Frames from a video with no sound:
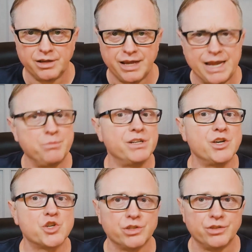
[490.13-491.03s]

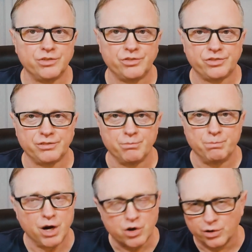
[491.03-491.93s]
ammunitions,
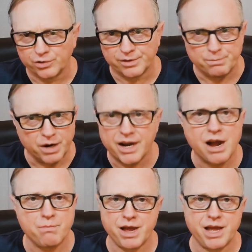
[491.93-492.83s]
bunkers and
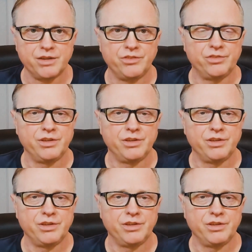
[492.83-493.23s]
bug-out bags.